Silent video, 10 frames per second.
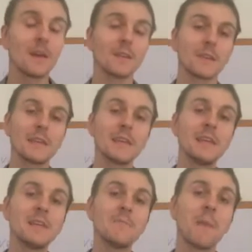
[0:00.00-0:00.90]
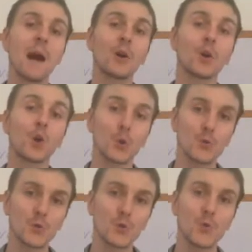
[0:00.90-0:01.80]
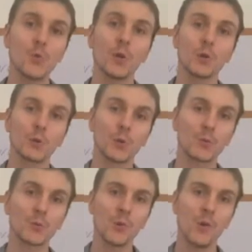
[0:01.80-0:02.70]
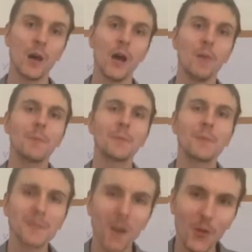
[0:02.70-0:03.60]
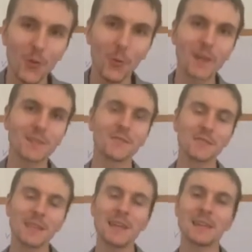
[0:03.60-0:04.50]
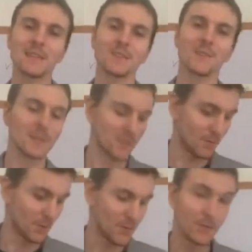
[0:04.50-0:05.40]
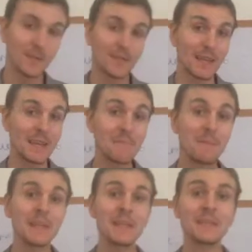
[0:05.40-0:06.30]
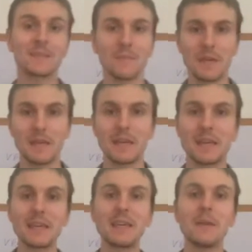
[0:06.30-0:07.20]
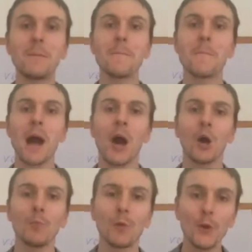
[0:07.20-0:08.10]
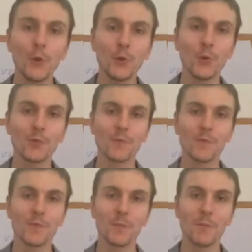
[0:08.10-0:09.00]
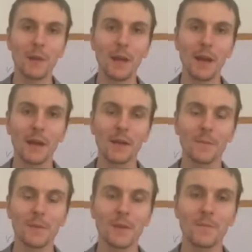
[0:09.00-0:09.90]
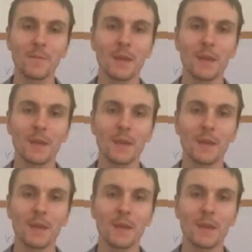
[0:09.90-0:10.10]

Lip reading: So il m'a rendu content, but there's other ways of saying it. So for example, you could say he pleased me, il m'a plu, from the verb plaire, yeah?